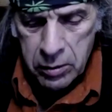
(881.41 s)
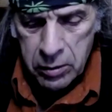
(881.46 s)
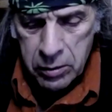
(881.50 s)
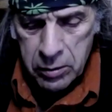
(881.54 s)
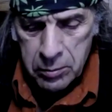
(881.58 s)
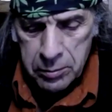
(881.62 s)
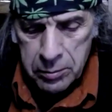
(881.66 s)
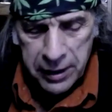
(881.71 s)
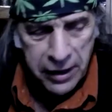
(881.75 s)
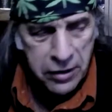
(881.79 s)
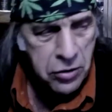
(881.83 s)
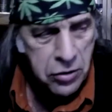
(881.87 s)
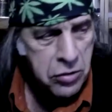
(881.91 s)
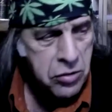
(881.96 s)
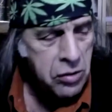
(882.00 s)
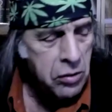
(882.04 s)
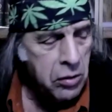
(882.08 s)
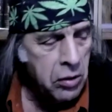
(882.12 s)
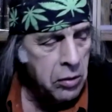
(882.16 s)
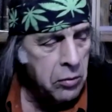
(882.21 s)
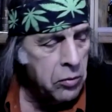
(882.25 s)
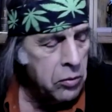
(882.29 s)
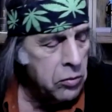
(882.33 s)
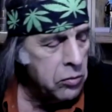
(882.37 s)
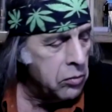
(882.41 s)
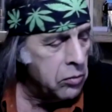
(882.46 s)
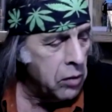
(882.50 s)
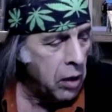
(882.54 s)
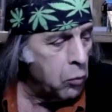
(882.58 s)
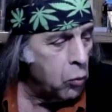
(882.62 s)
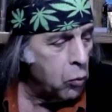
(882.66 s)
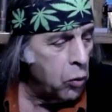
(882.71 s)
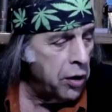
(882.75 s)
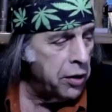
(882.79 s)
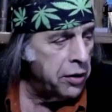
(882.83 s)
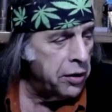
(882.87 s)
Pages in a, a
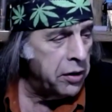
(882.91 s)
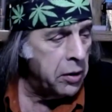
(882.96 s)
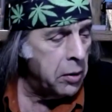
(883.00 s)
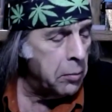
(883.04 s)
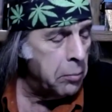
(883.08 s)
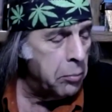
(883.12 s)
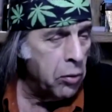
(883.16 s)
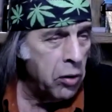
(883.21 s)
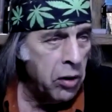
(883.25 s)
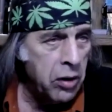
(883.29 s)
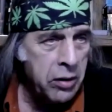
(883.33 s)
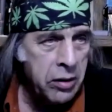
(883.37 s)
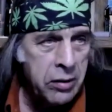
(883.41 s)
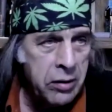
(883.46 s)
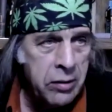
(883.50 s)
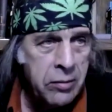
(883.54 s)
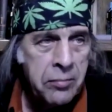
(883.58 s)
word in a book.